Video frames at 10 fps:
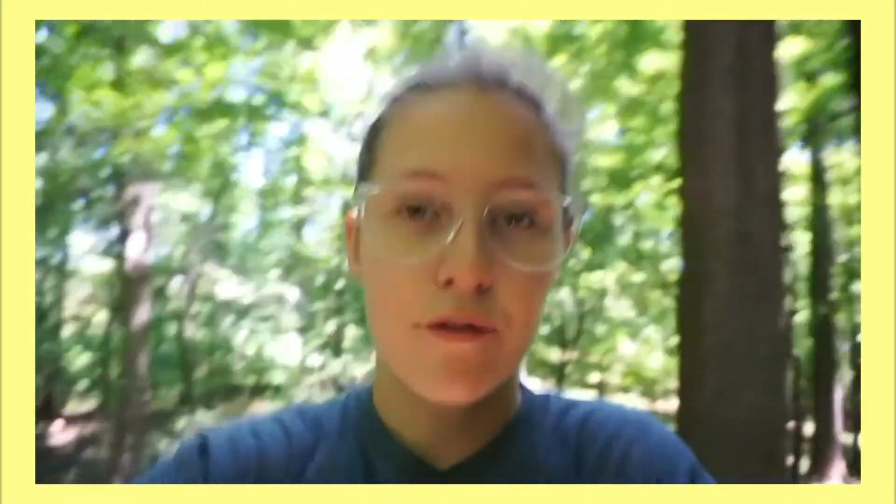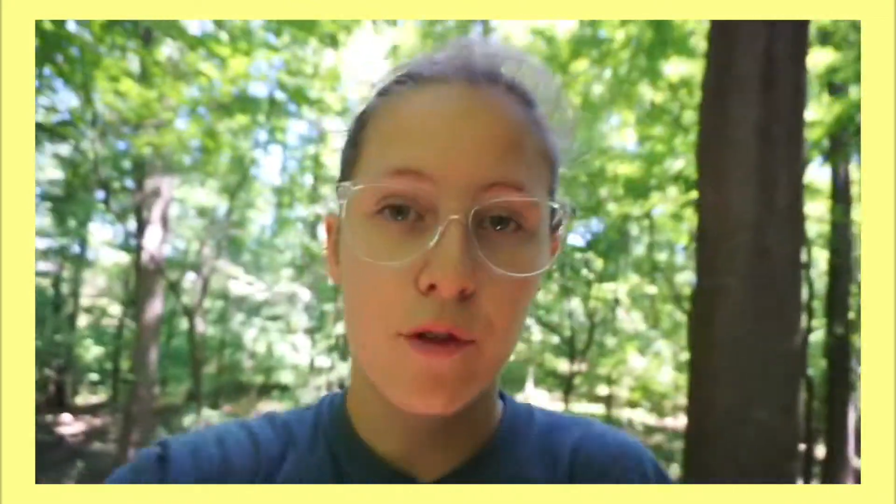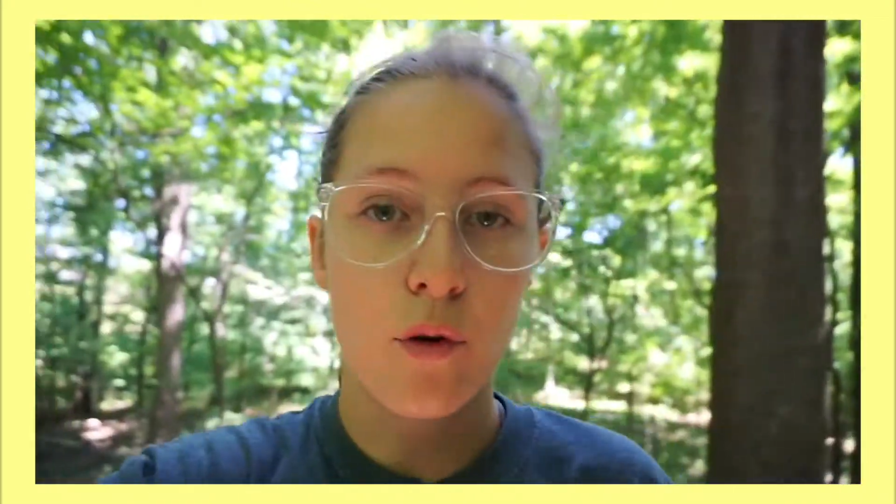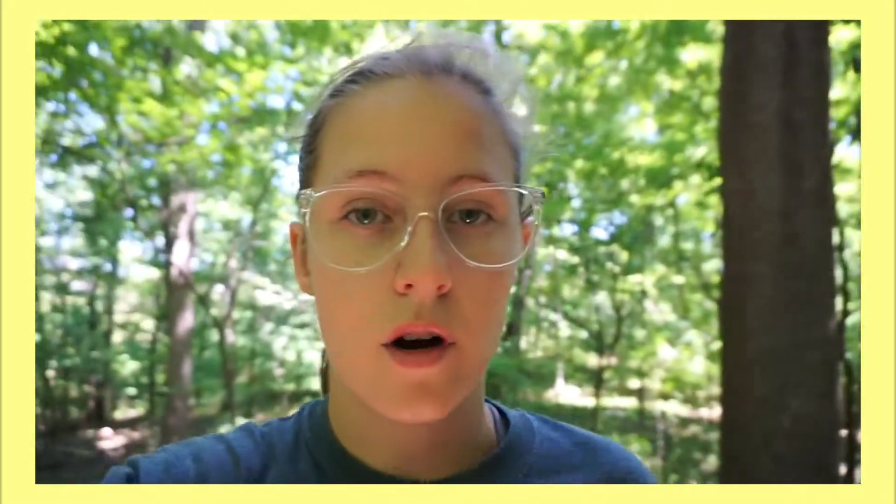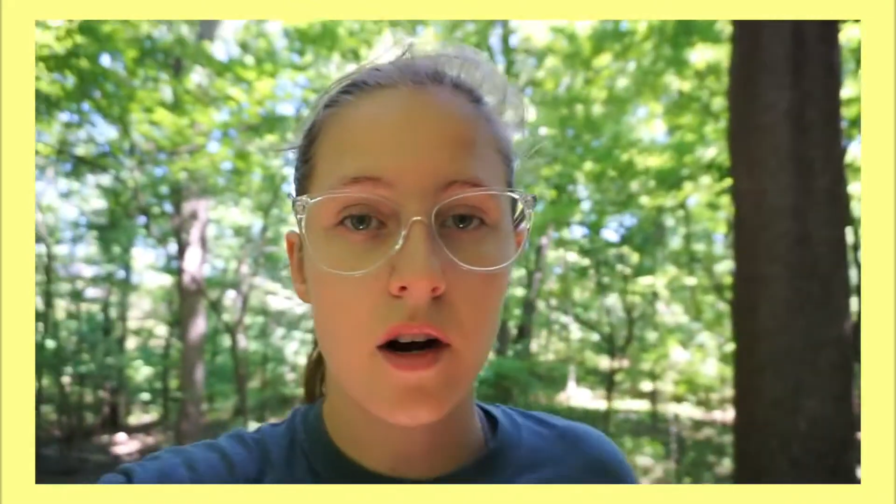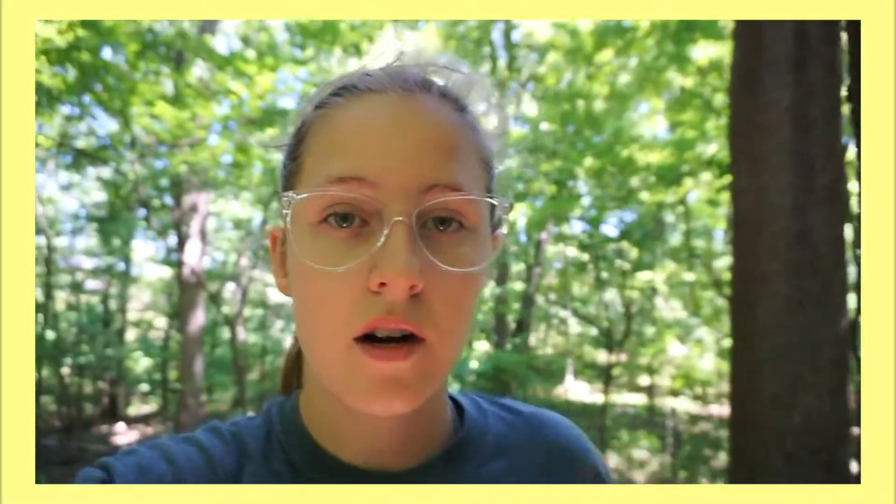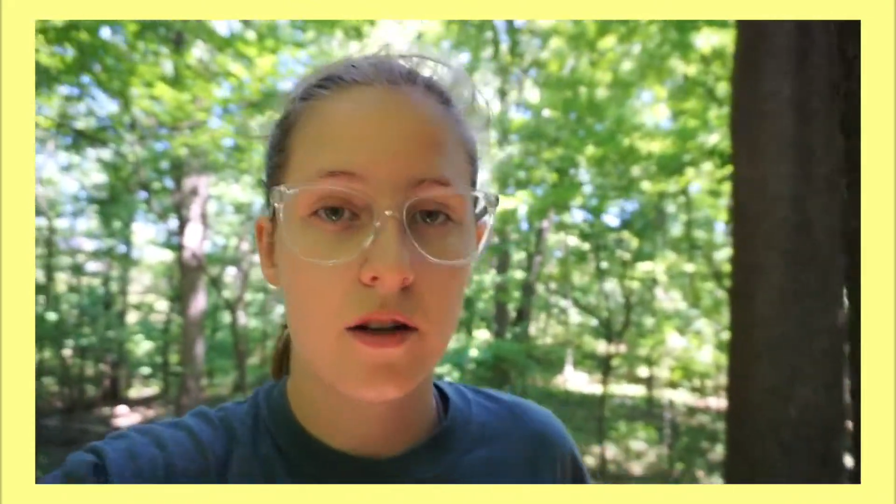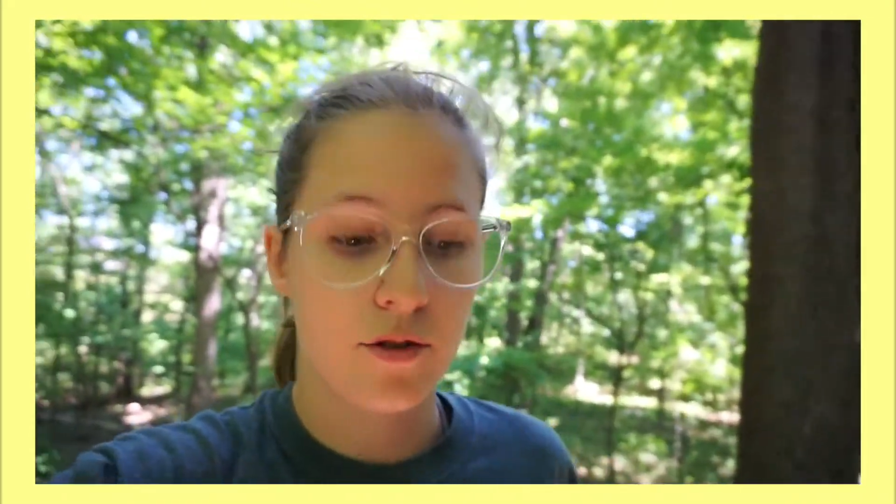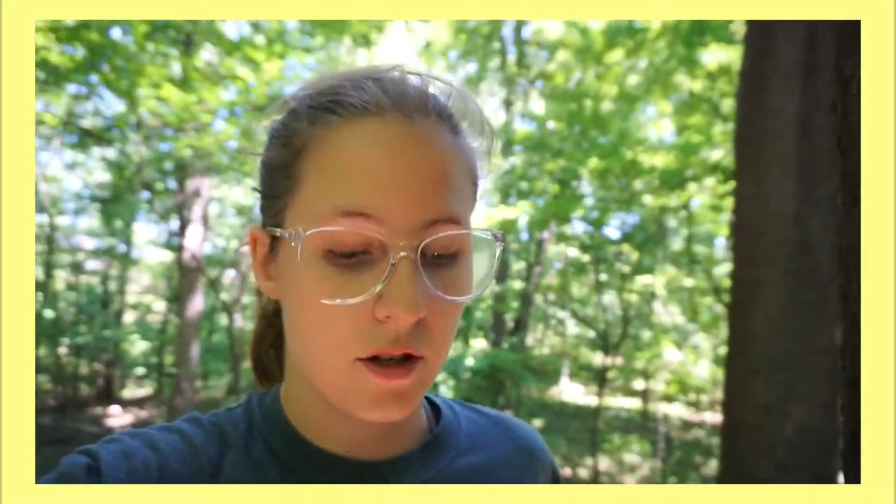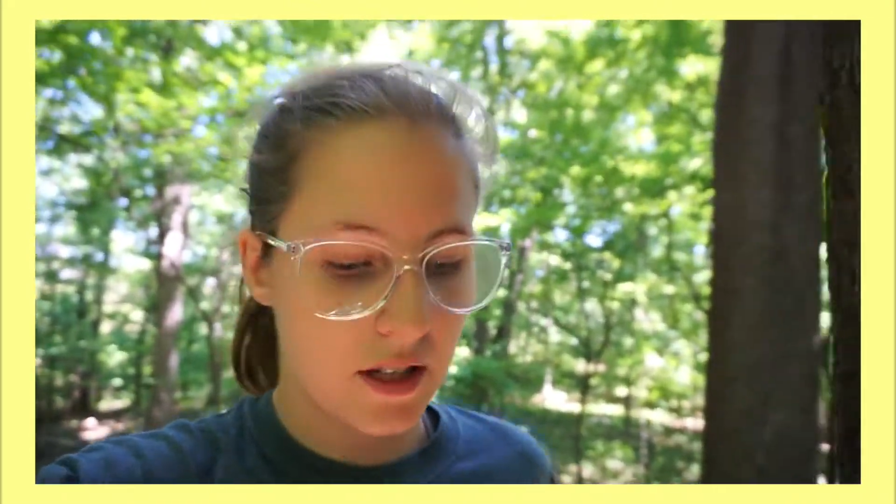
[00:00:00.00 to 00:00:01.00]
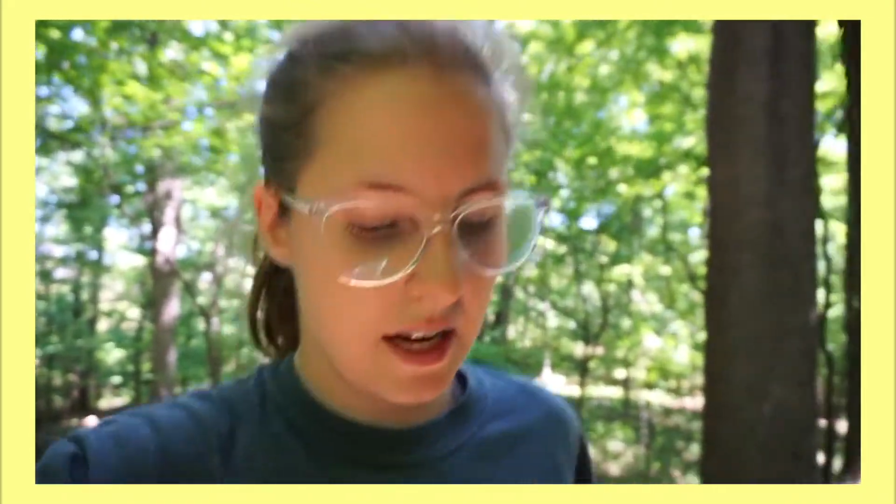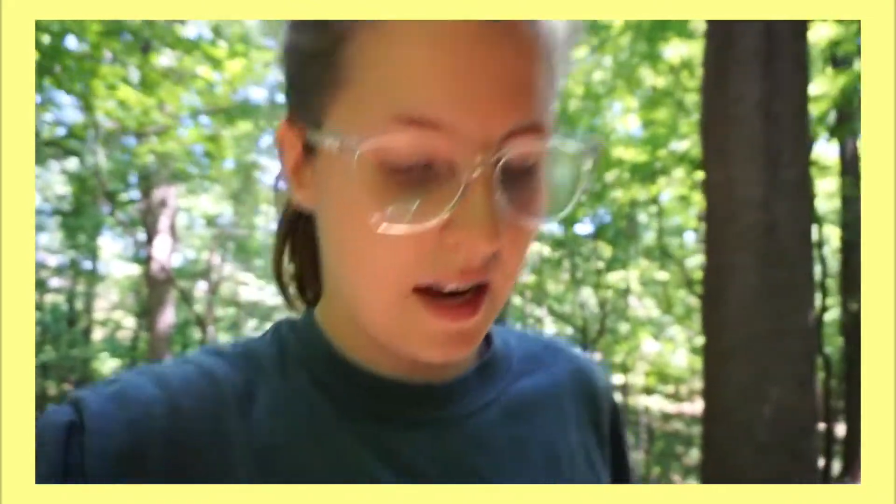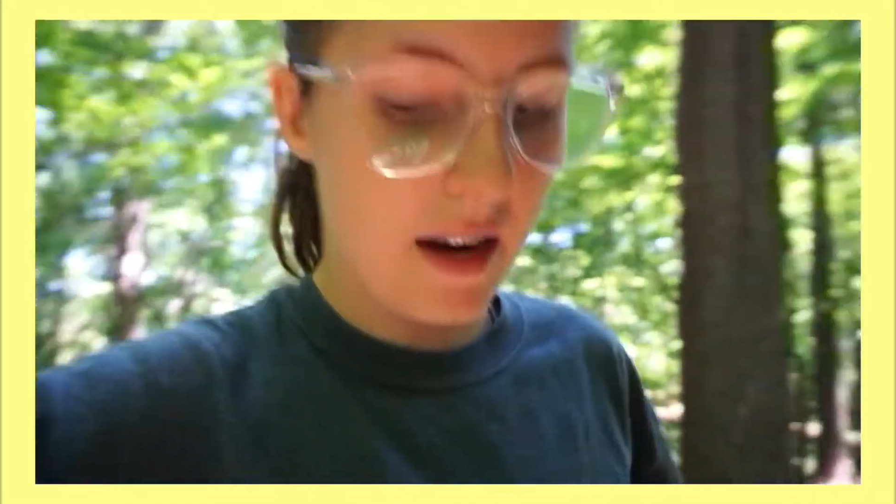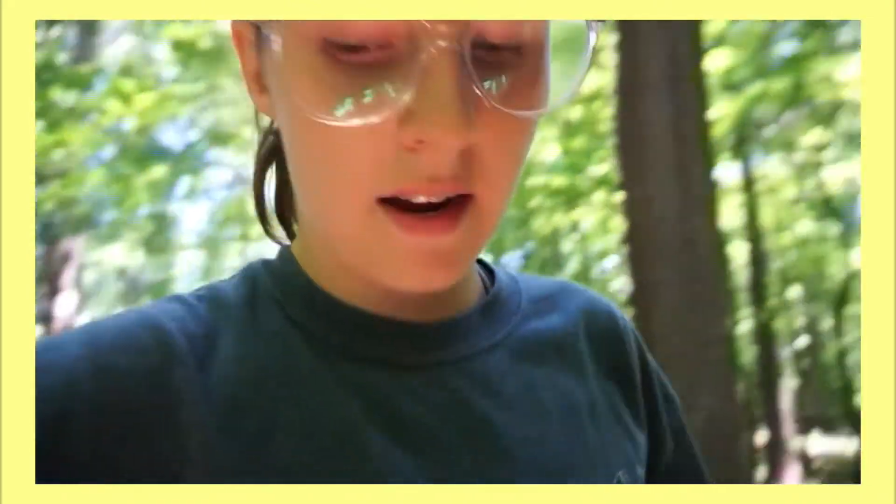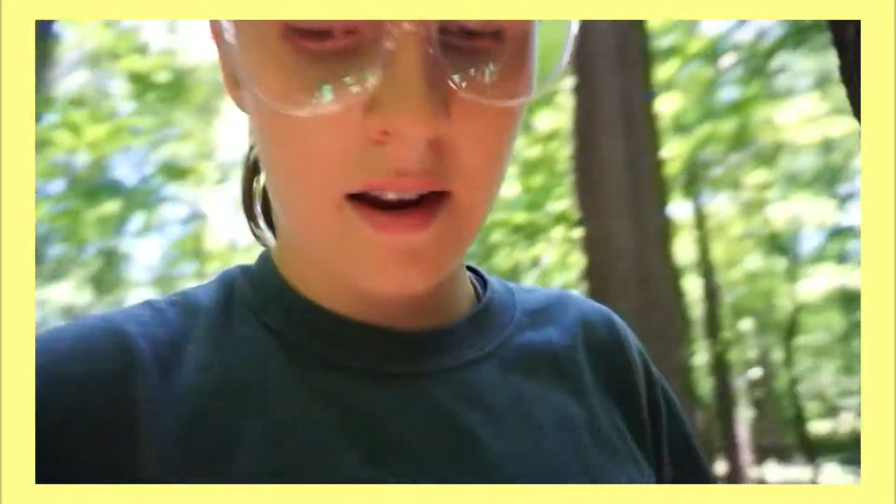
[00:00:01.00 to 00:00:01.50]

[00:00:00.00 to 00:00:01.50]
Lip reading: floor drilled in,